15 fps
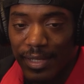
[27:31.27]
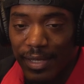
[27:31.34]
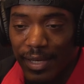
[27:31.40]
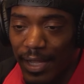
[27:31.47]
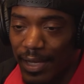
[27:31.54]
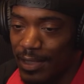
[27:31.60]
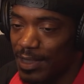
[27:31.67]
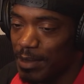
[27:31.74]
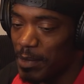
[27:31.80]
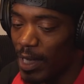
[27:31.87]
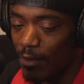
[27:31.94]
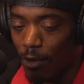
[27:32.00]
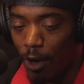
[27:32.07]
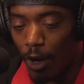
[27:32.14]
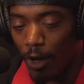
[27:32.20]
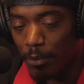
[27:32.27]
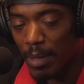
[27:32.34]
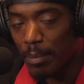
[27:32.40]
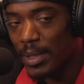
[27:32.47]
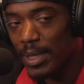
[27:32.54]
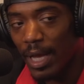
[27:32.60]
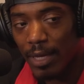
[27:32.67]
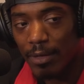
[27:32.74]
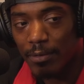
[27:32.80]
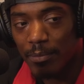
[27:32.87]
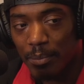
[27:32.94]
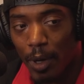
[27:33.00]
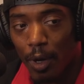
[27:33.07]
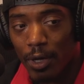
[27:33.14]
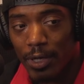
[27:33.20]
Like, they see me like, bro, I remember that
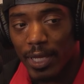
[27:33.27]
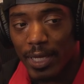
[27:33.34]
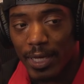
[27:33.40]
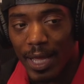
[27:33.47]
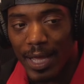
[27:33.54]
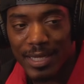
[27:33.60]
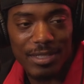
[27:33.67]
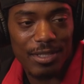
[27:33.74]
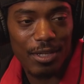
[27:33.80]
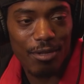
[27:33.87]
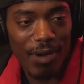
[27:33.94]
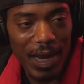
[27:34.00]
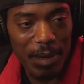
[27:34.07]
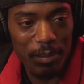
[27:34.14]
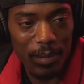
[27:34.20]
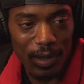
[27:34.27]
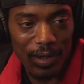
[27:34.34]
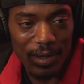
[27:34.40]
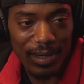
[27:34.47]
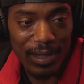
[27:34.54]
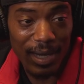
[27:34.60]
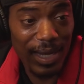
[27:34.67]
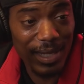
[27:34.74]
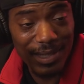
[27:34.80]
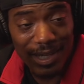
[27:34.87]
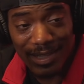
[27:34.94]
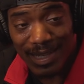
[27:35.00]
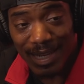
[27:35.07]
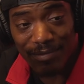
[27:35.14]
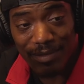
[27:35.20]
bar there, and it's a grind bar. I ain't
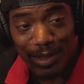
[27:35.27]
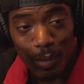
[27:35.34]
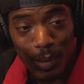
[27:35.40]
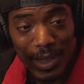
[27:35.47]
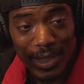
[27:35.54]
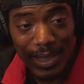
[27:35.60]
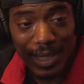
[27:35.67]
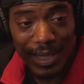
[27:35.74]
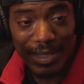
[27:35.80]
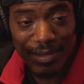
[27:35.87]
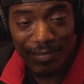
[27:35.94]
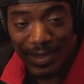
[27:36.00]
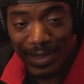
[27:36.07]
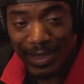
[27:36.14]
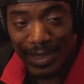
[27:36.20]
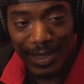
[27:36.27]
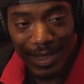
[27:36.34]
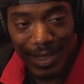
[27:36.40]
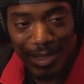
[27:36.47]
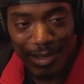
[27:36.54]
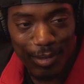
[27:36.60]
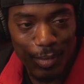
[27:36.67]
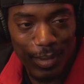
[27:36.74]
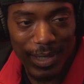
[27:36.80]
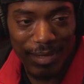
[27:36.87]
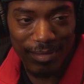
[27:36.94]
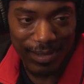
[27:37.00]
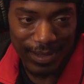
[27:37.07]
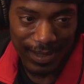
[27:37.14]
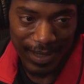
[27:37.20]
done that for 20 years, 15 years or
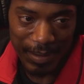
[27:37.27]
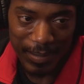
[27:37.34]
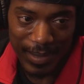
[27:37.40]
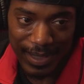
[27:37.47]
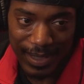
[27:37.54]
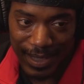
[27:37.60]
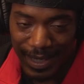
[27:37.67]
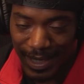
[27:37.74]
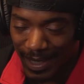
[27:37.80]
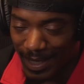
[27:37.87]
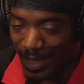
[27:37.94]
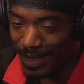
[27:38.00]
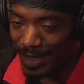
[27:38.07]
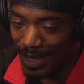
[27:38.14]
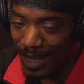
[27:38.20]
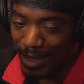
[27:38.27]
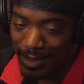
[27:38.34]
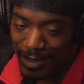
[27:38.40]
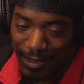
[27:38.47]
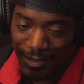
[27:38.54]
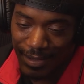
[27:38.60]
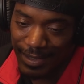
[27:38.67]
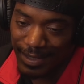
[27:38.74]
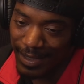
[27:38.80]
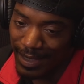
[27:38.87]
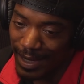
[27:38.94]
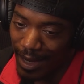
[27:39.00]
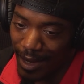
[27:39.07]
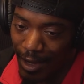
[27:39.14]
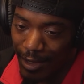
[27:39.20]
whatever, you get me? Like, they're
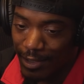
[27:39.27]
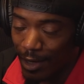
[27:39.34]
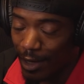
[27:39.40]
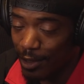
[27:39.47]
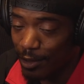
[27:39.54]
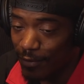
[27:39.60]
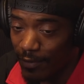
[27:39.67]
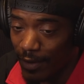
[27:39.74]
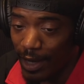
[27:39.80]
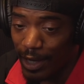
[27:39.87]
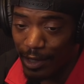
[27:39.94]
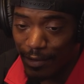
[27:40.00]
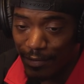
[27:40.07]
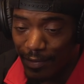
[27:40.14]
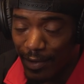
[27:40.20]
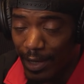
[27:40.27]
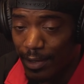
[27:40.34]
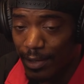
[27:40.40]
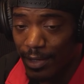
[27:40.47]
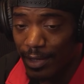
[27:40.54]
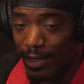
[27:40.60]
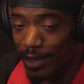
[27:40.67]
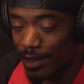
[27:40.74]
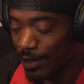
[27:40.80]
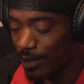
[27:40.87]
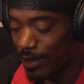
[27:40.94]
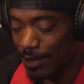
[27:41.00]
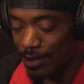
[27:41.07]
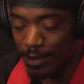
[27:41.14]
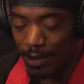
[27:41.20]
like, oh, no, you're fire.
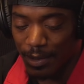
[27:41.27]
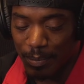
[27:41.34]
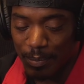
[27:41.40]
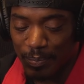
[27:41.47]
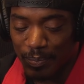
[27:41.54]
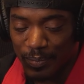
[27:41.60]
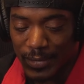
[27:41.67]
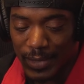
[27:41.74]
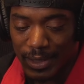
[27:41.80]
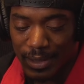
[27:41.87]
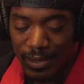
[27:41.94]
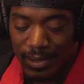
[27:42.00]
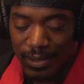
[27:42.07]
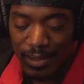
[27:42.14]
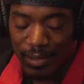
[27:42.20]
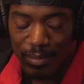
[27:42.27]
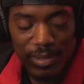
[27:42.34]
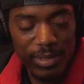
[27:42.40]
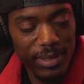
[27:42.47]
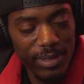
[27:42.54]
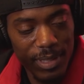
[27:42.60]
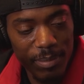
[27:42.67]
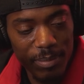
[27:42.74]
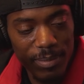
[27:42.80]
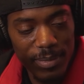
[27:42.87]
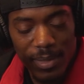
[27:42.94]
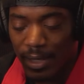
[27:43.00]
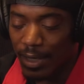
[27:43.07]
There's, what's his name?